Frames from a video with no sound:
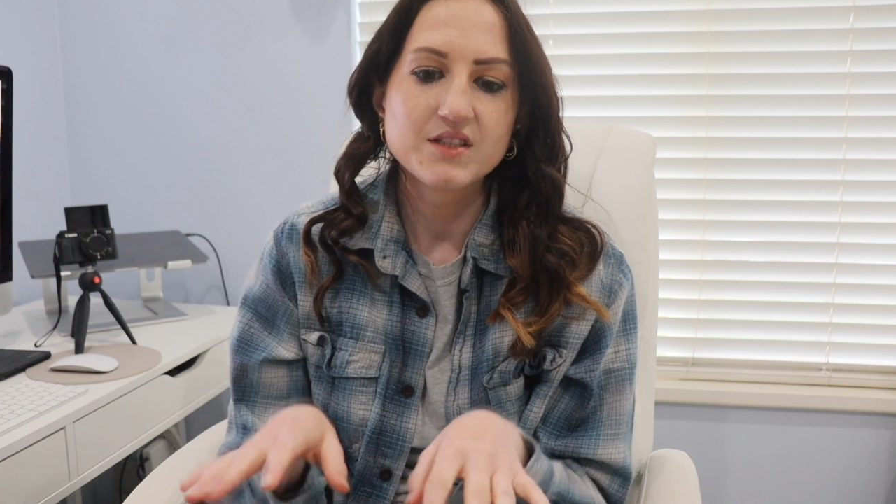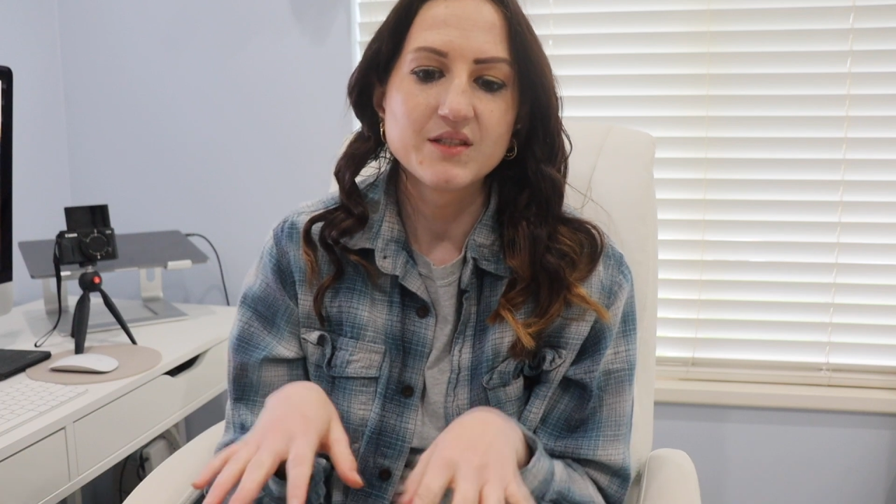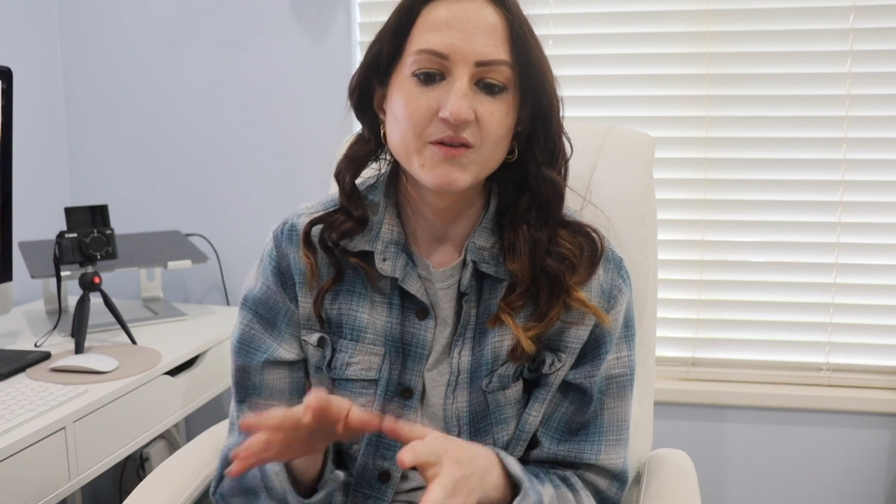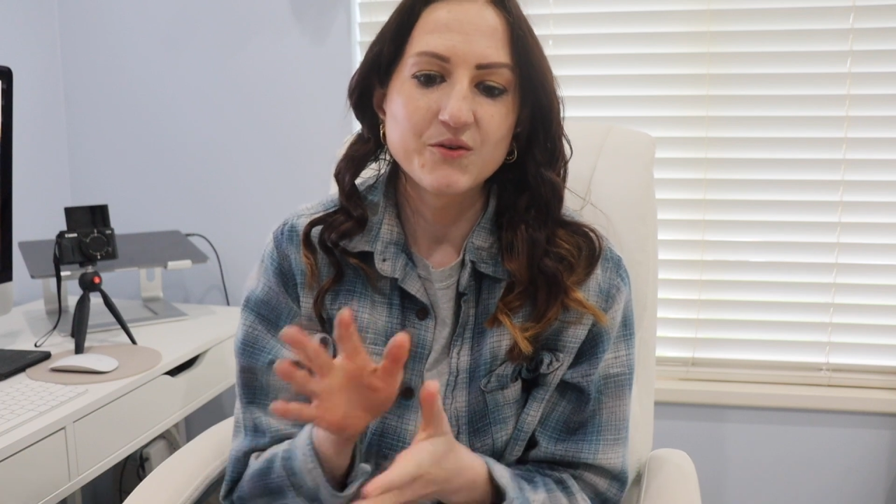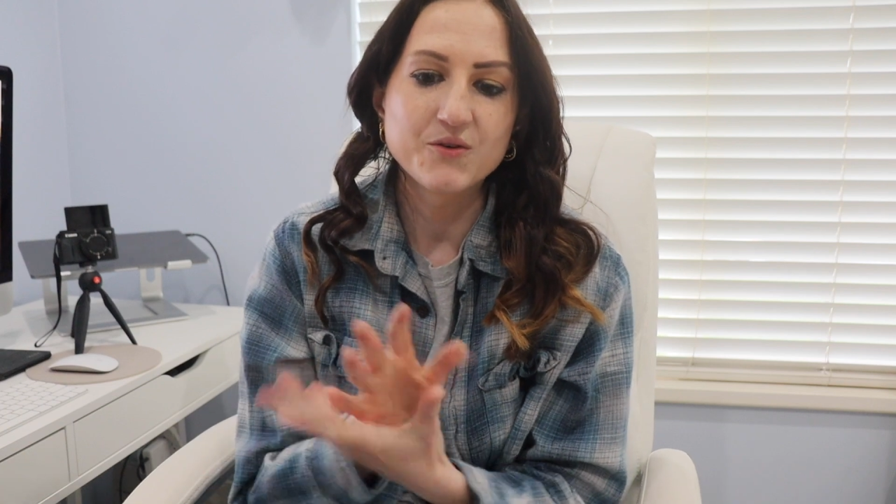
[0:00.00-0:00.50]

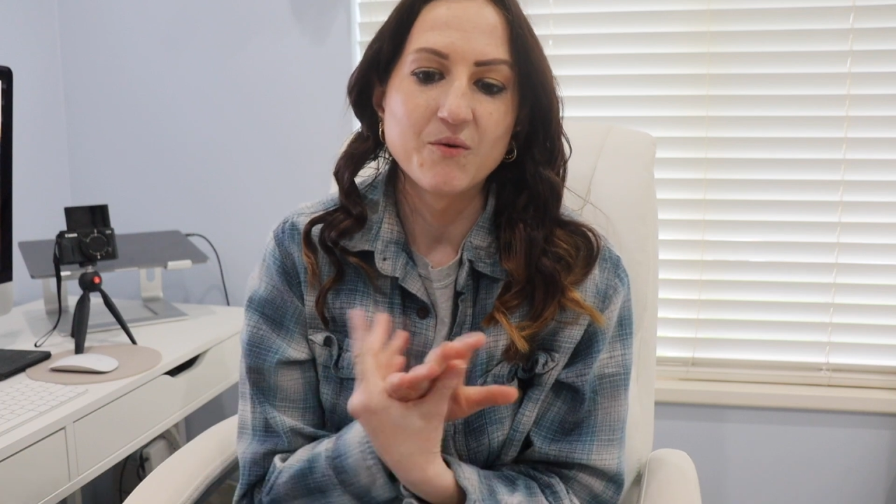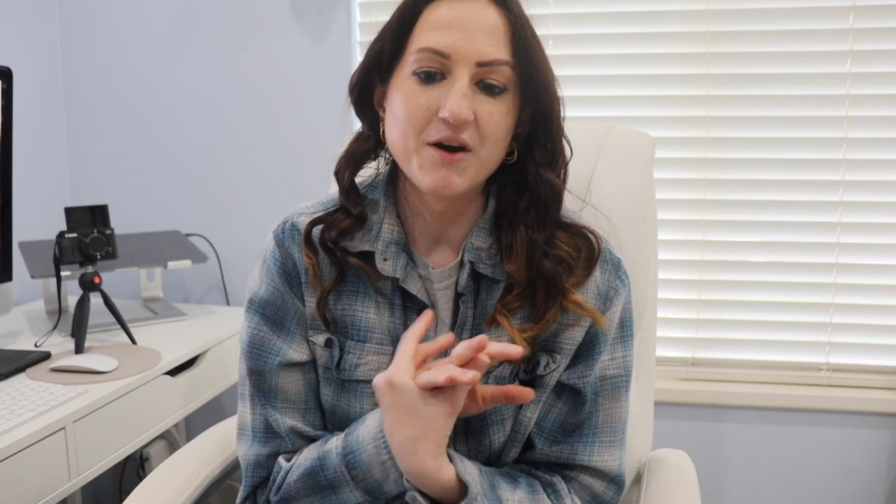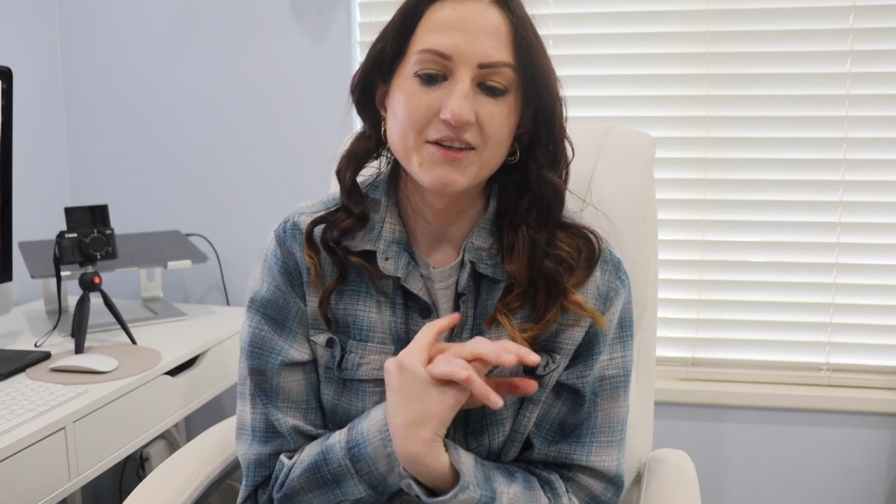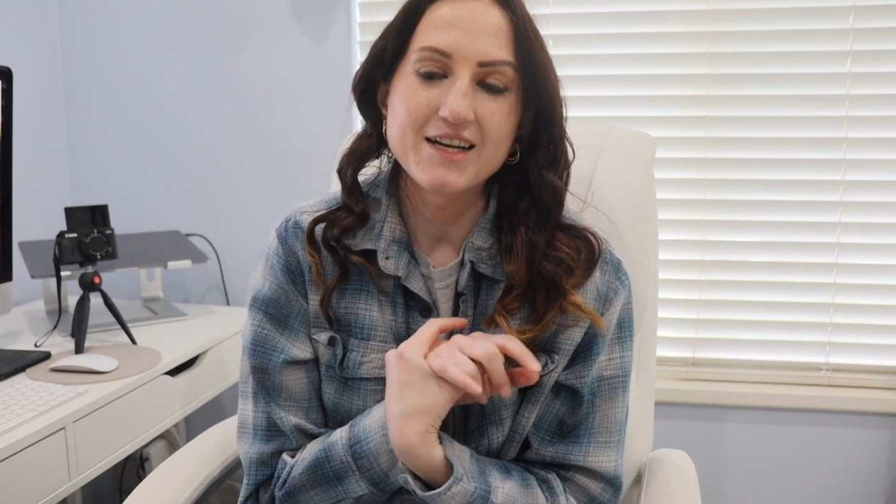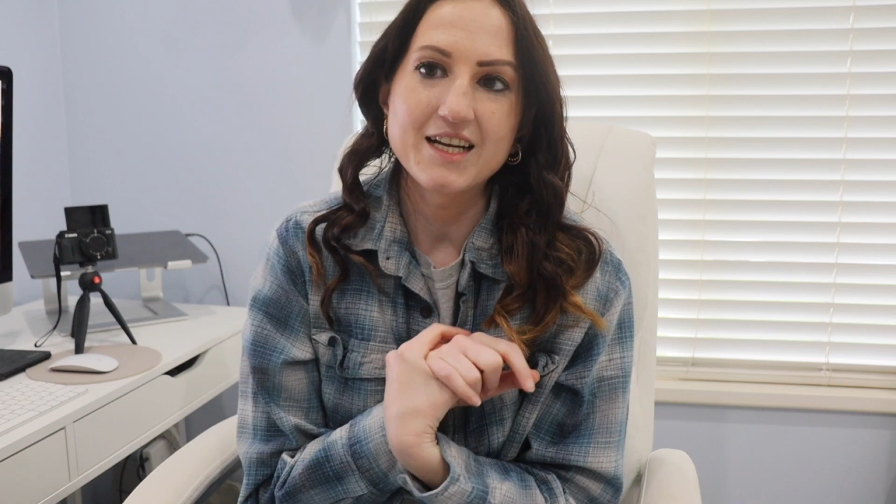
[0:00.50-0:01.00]
a neutral
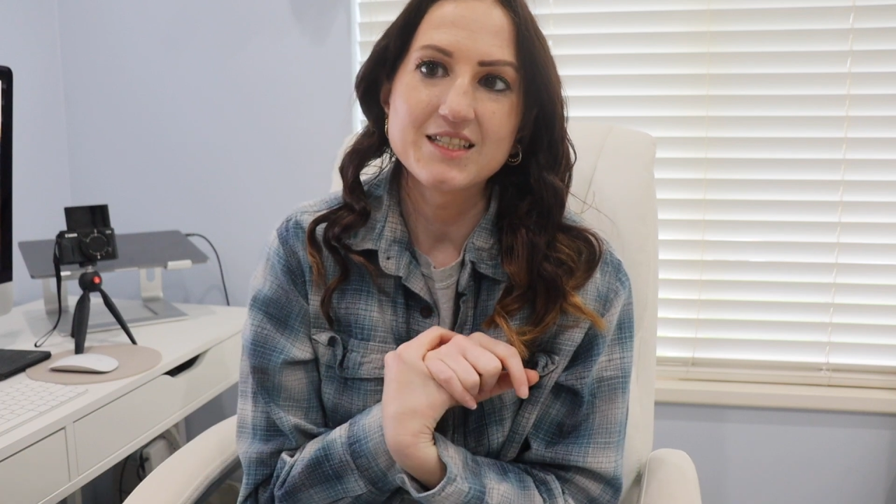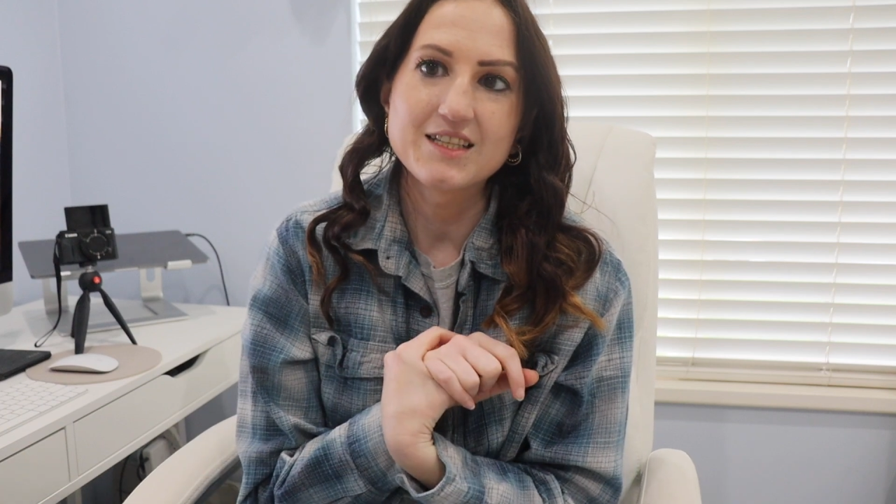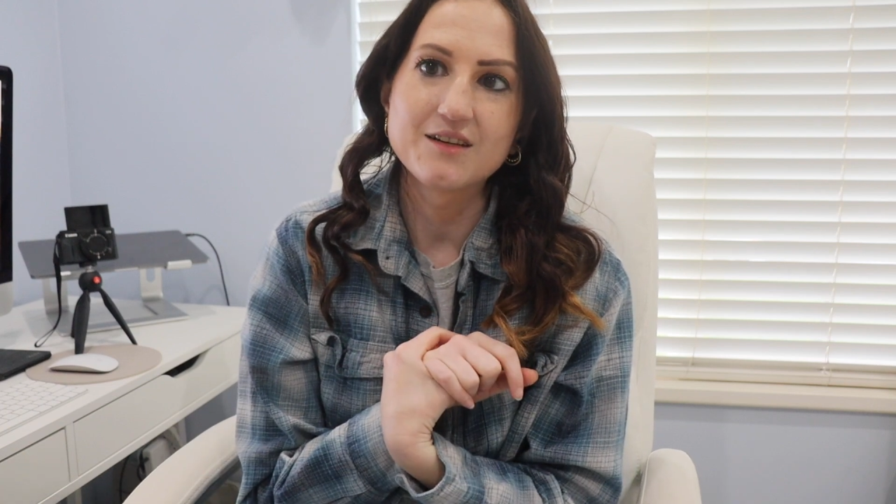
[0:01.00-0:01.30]
water, I guess.